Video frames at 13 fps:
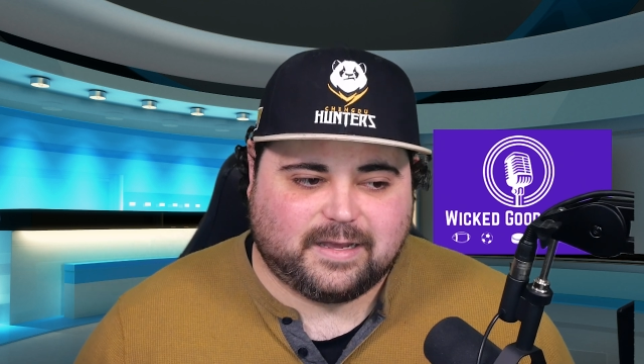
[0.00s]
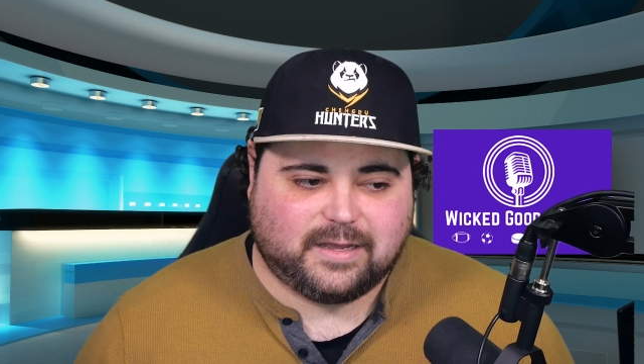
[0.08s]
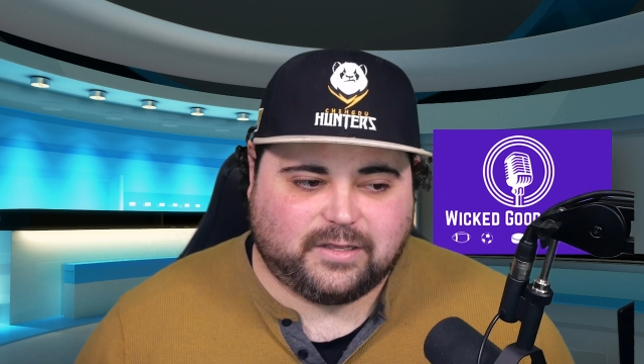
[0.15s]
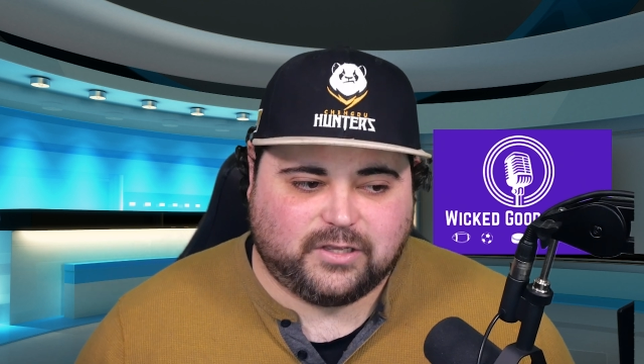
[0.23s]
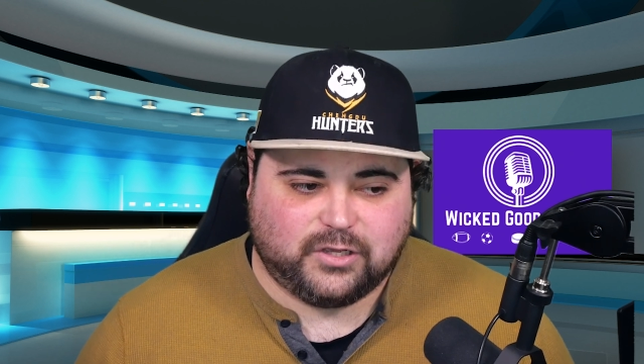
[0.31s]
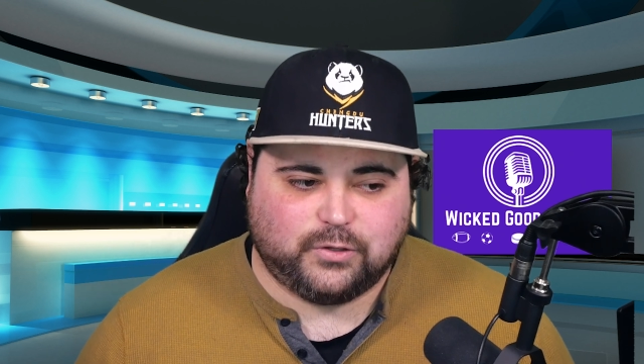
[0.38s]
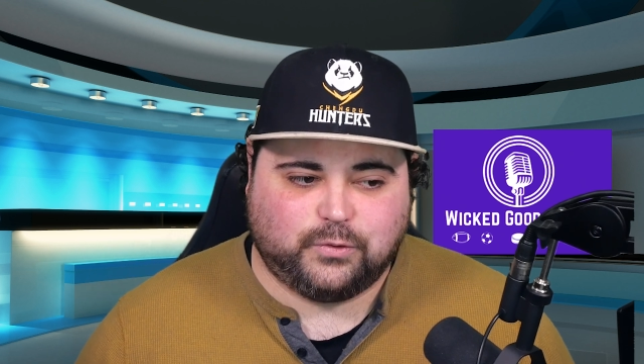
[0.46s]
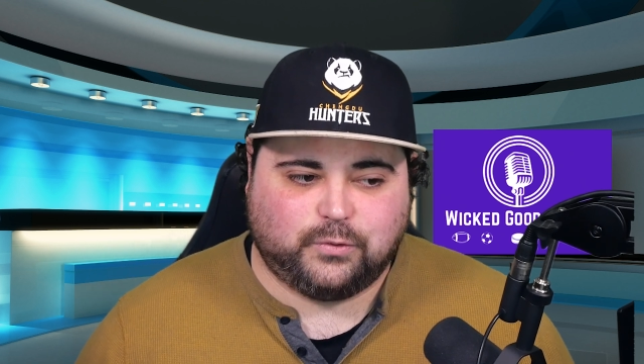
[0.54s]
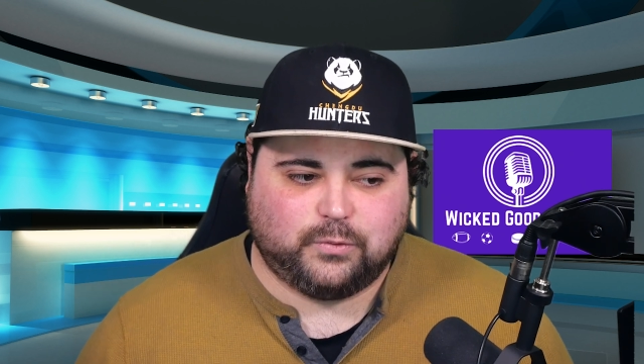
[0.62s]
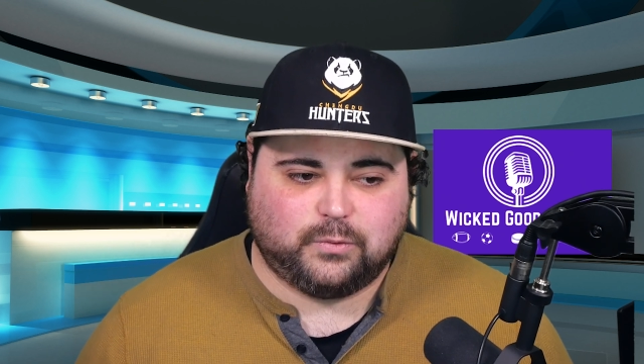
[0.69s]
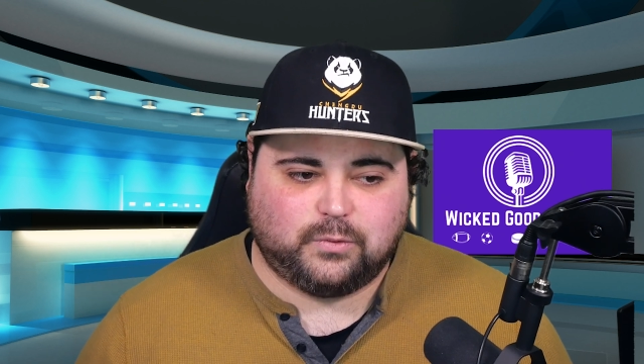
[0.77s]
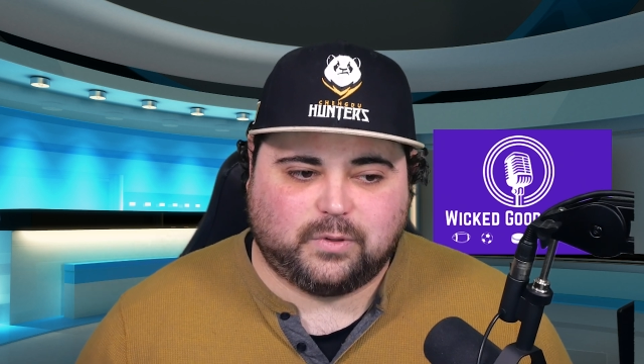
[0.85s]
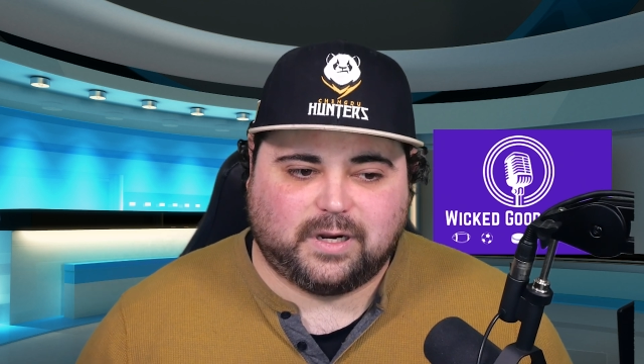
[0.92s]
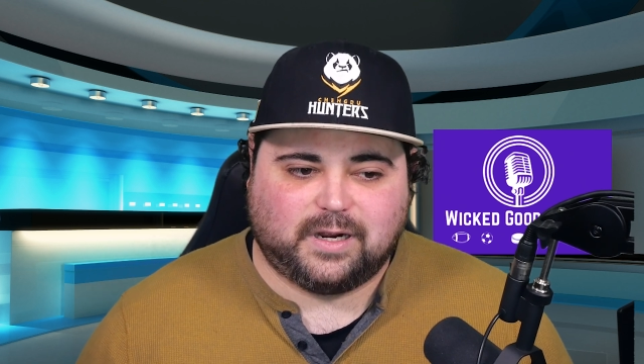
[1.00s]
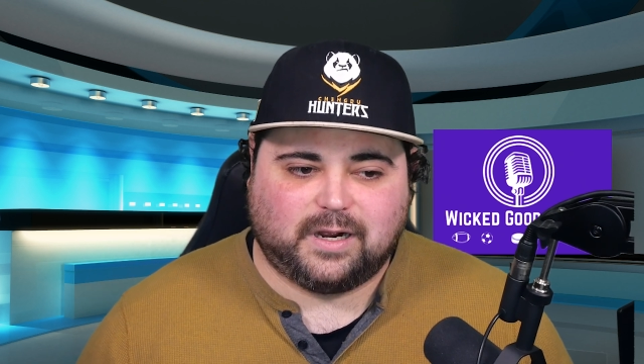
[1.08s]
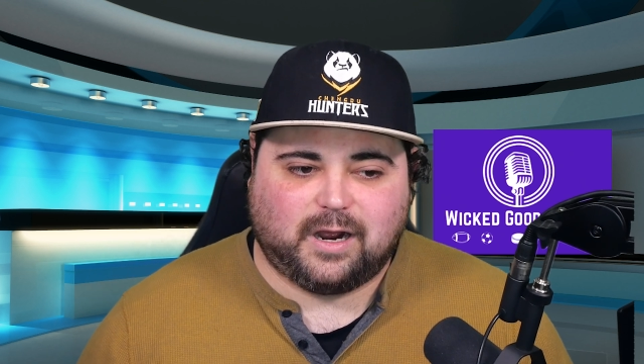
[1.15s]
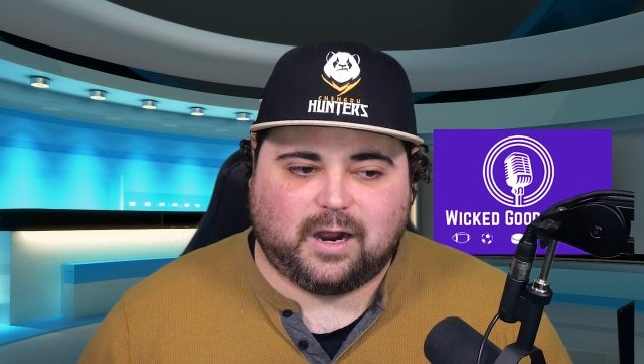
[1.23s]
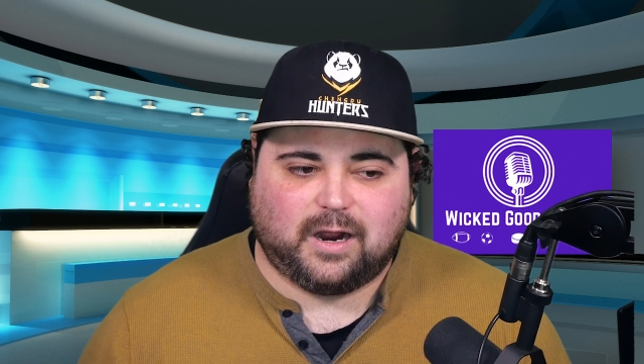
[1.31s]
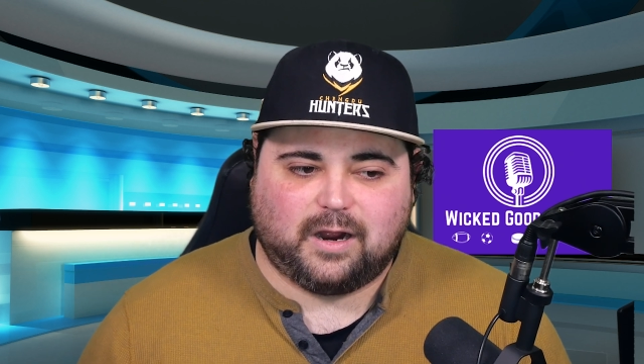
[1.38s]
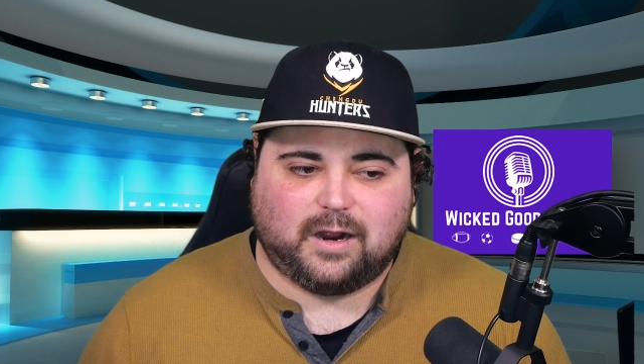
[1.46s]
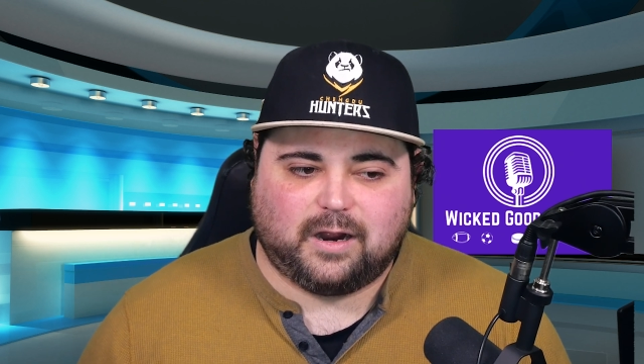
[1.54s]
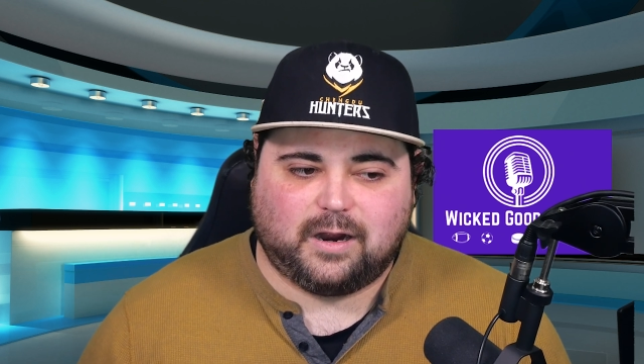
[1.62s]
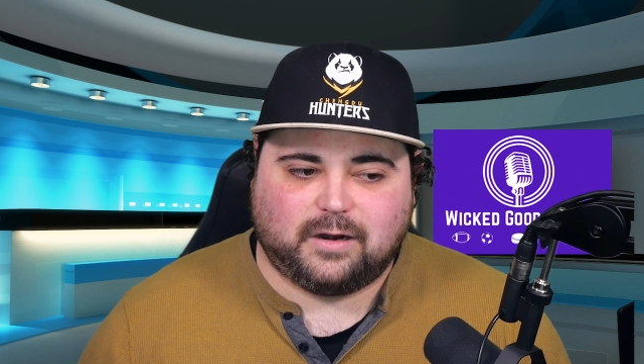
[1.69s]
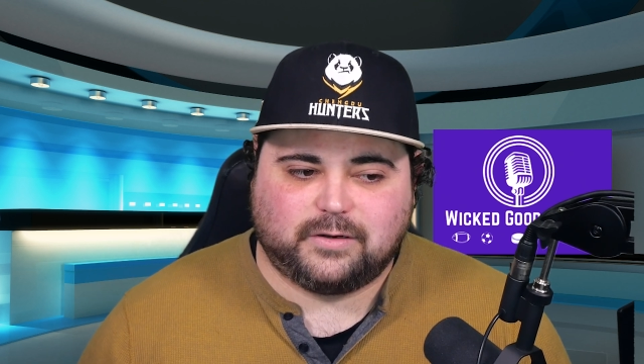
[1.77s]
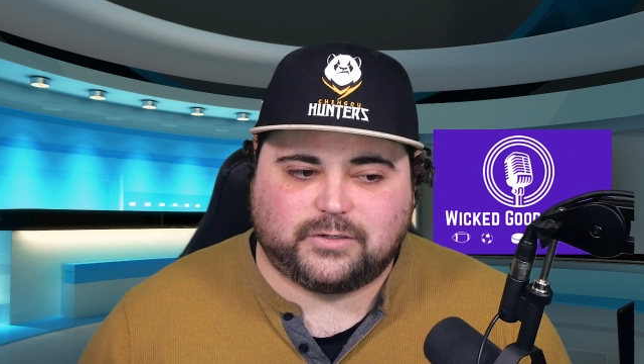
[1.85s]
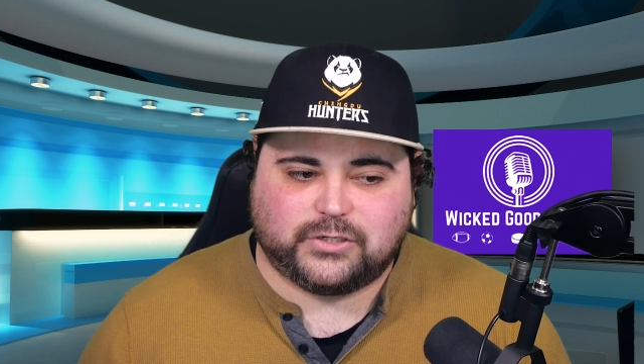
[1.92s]
you
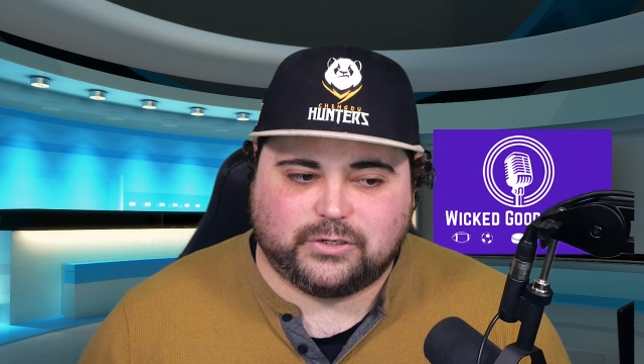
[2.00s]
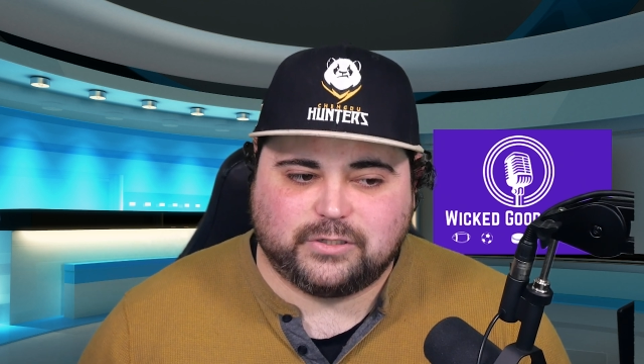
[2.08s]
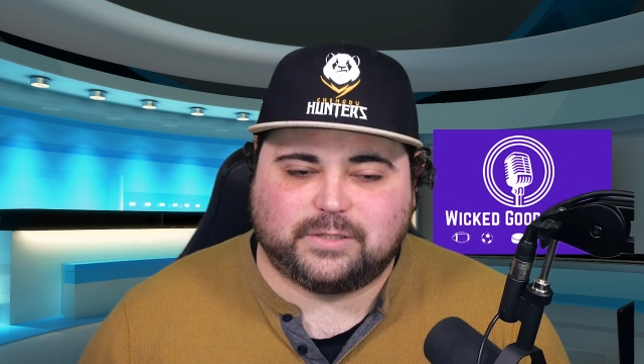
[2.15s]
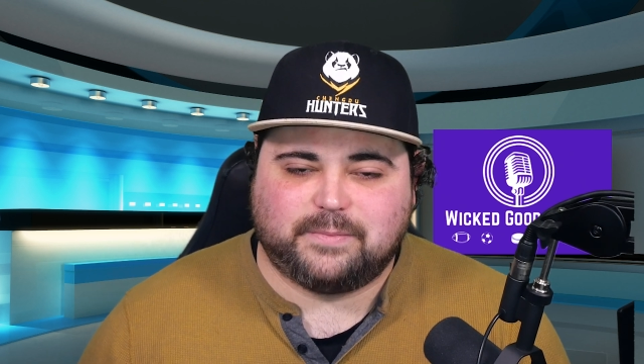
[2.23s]
choose